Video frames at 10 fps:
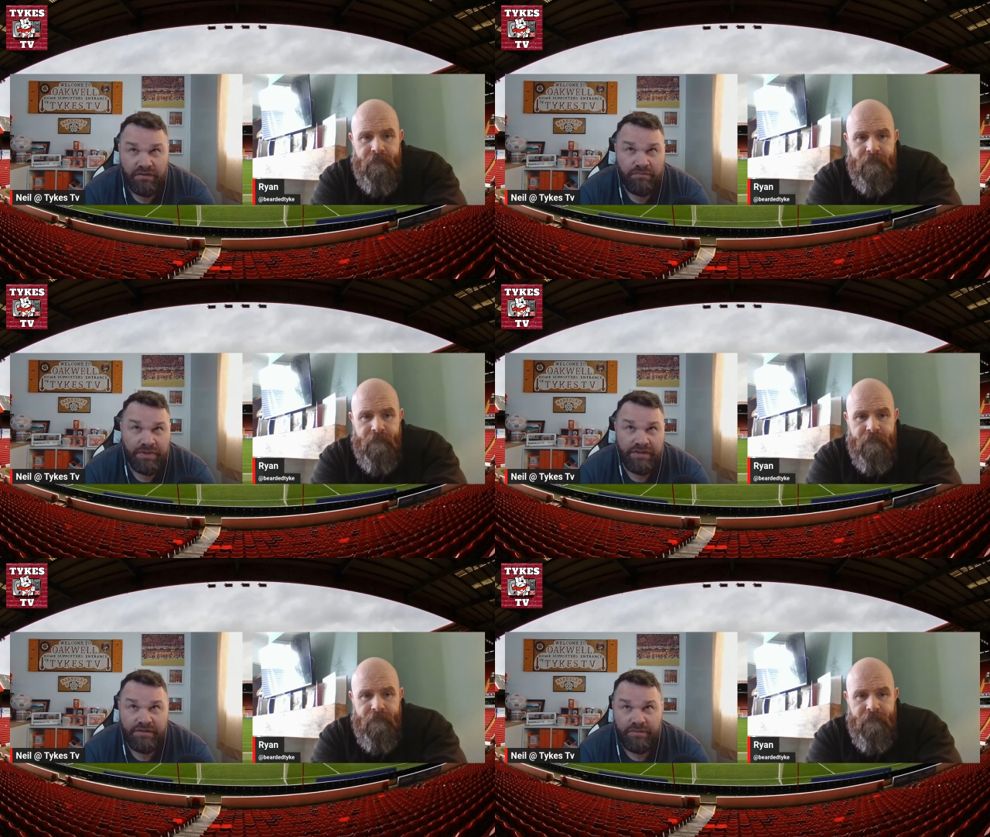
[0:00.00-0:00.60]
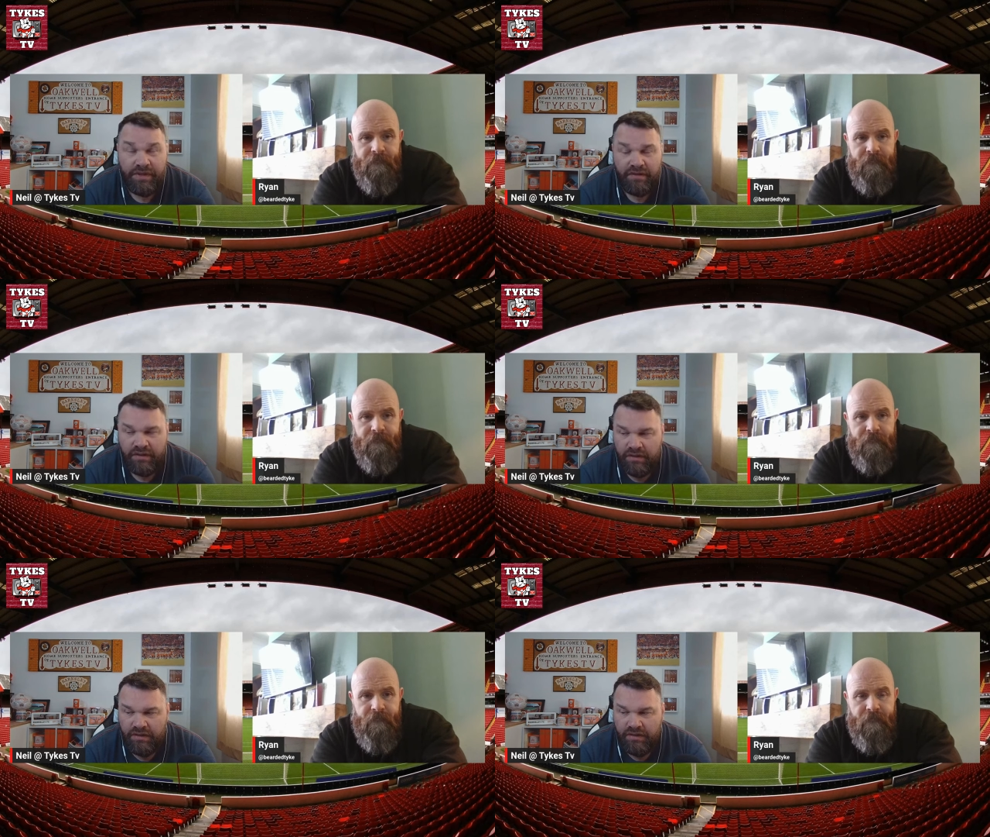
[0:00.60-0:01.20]
Speaker 1: Peterborough,
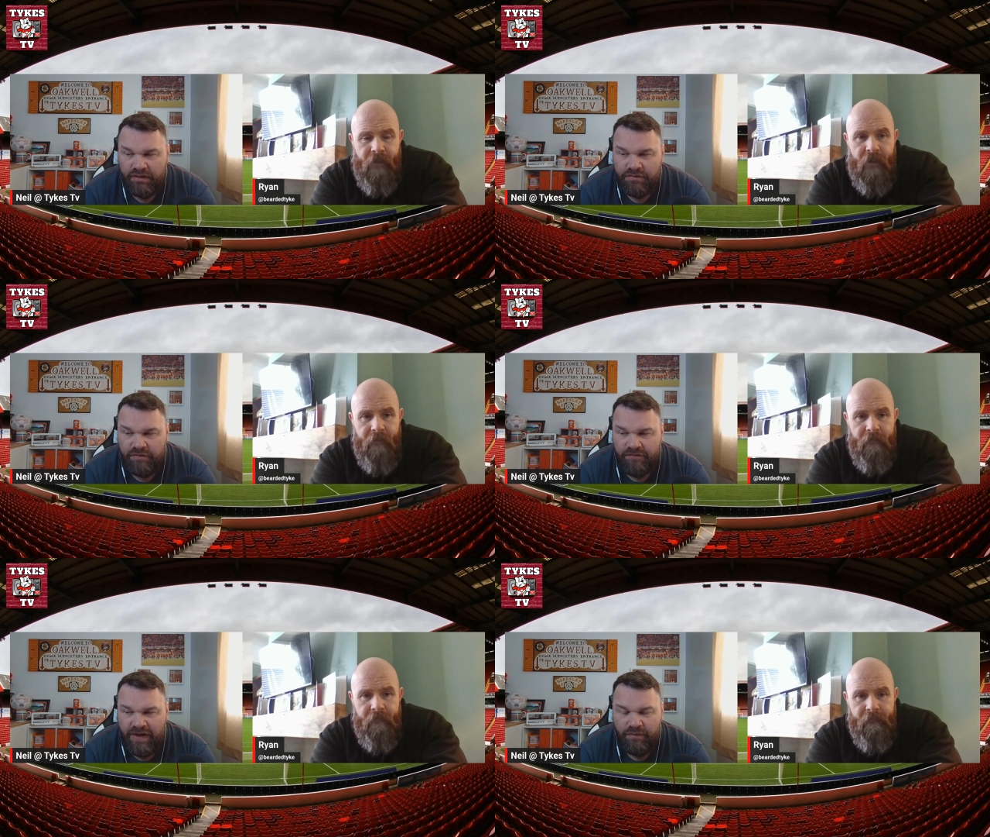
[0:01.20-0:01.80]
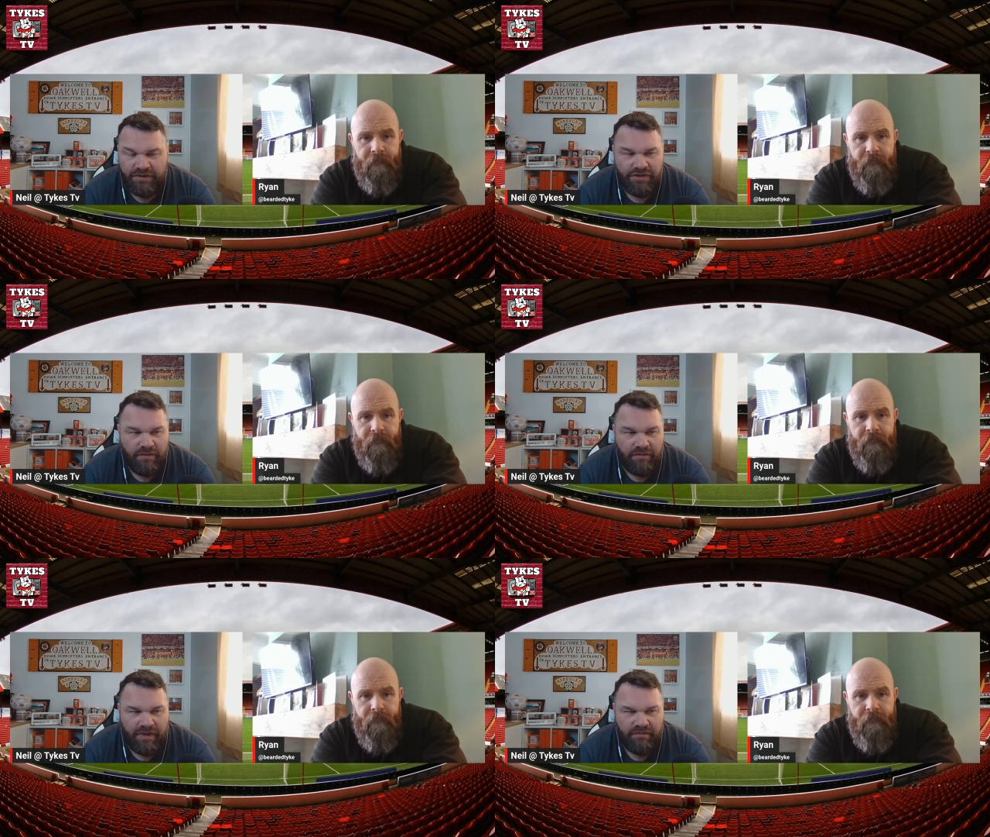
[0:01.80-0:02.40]
and to yeah. be fair, when I saw
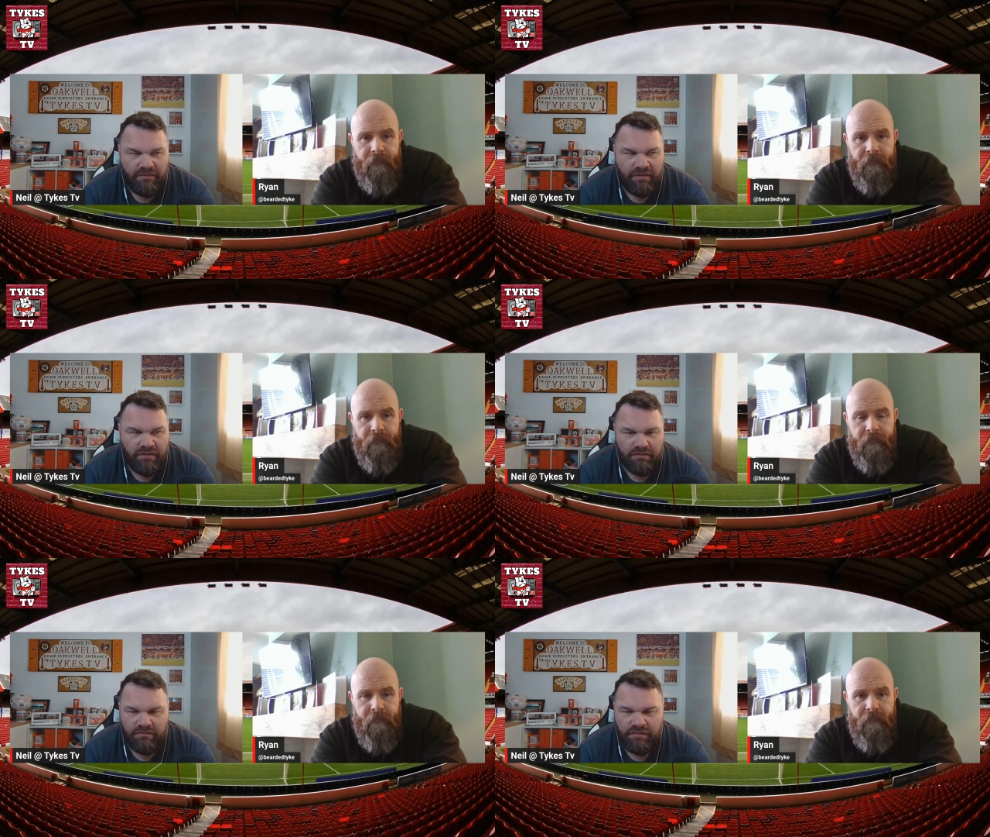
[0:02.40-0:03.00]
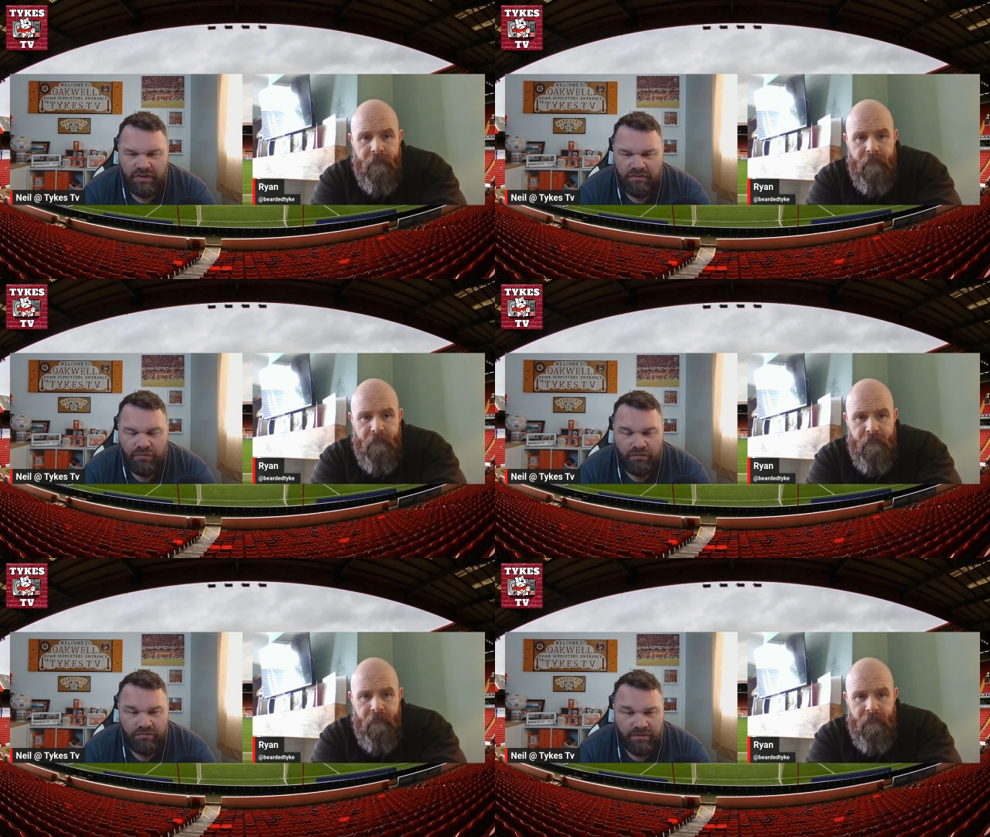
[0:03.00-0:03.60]
him, I'm like, oh,
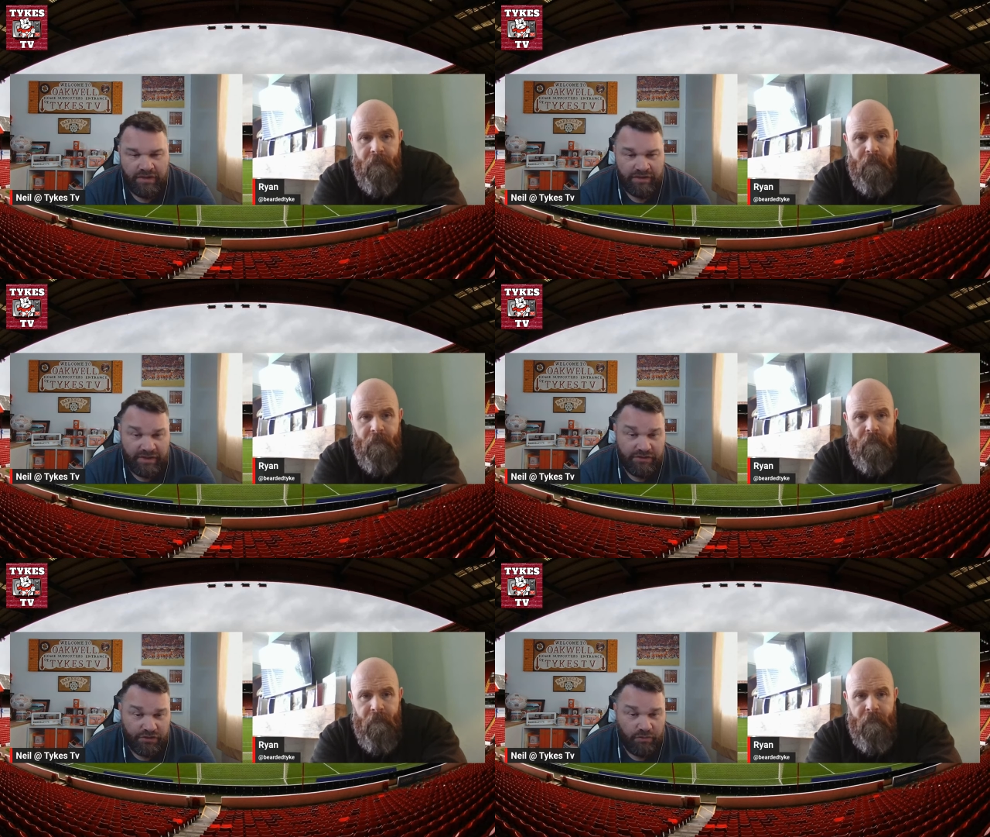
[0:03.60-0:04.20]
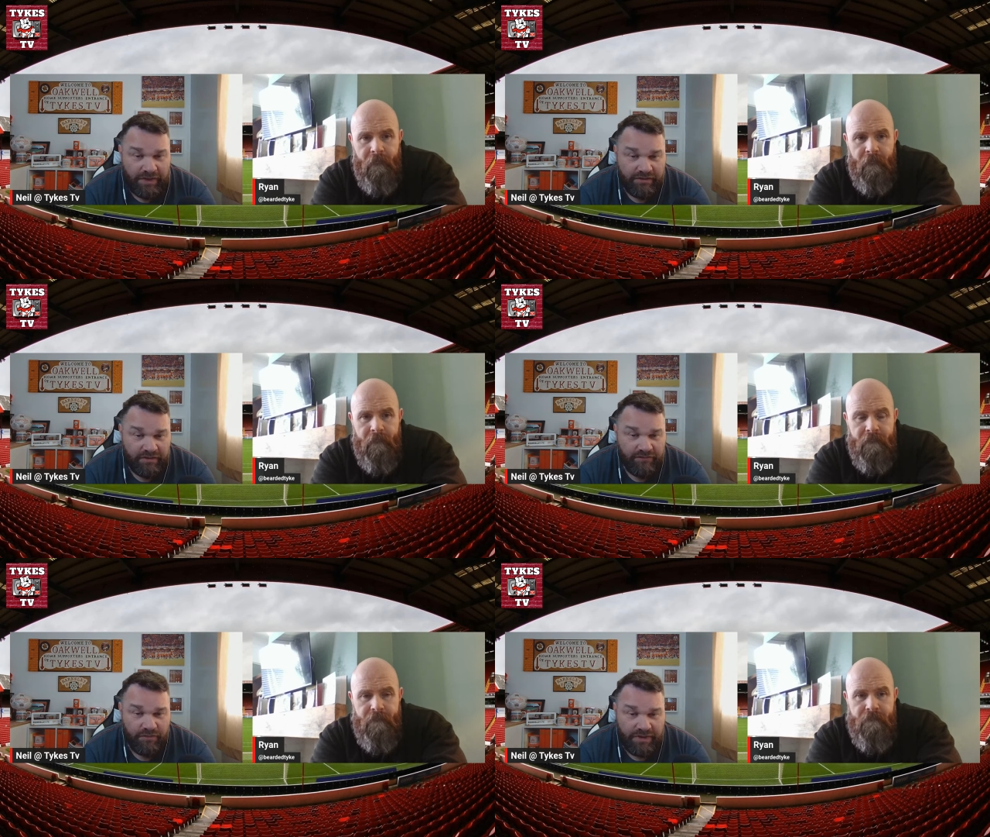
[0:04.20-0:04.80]
but it didn't too bad,
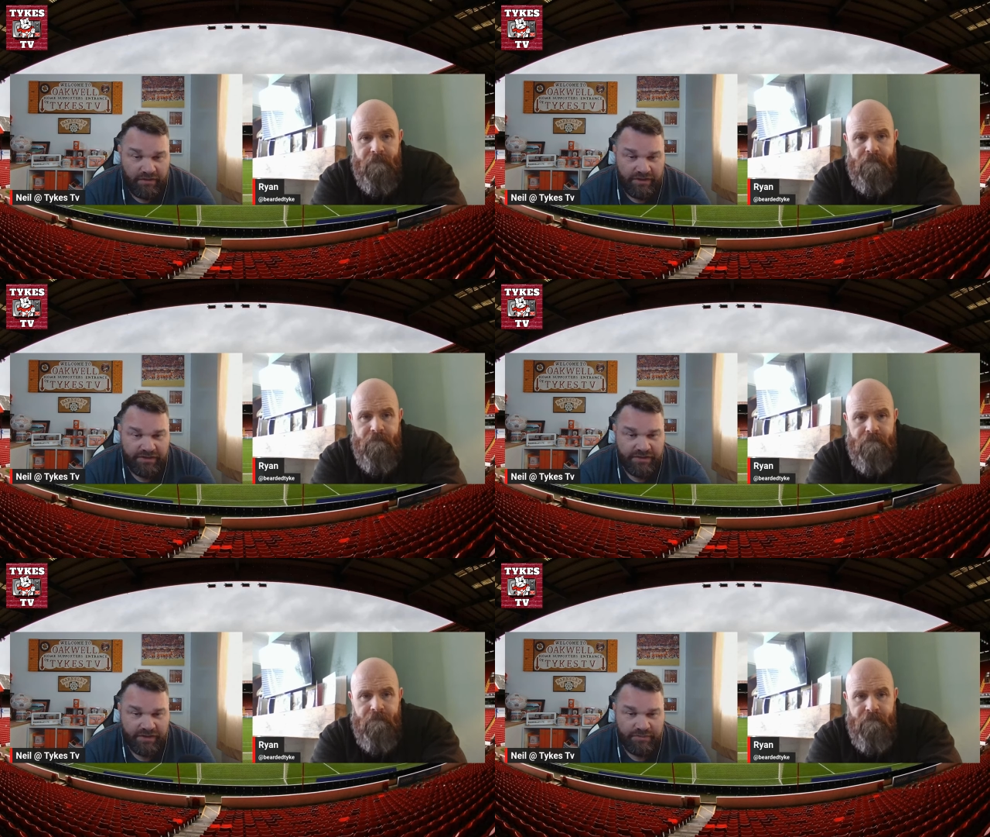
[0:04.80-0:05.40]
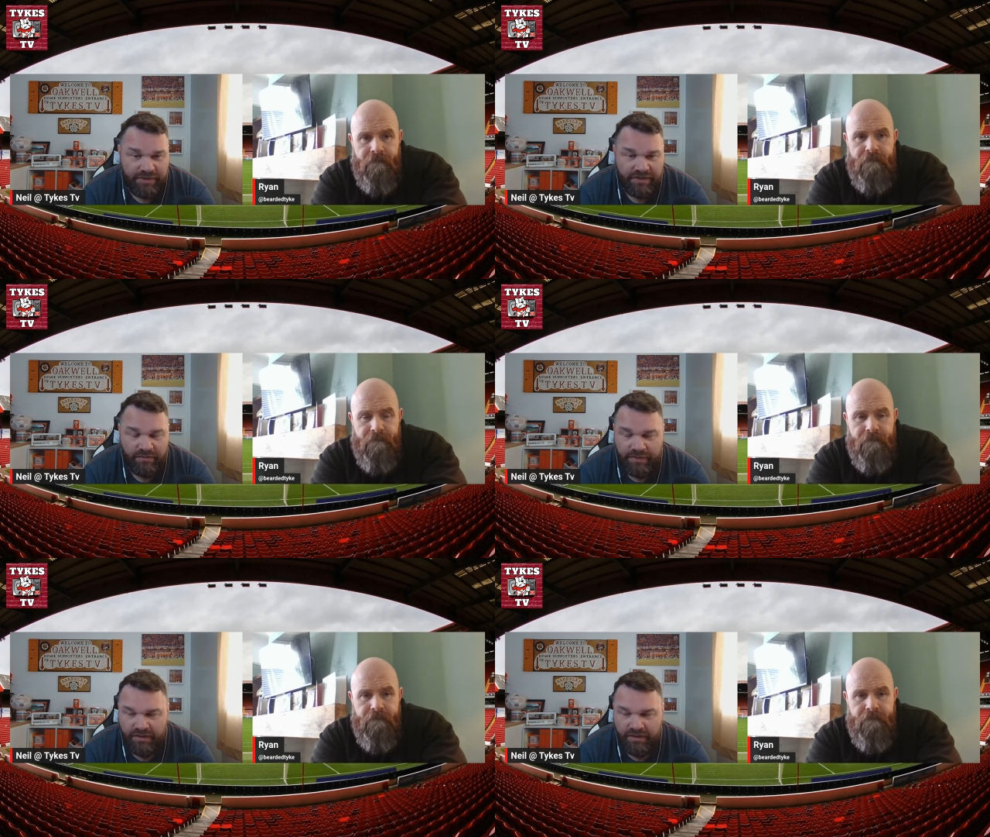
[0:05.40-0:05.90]
if I'm being honest, against hmm. Peterborough.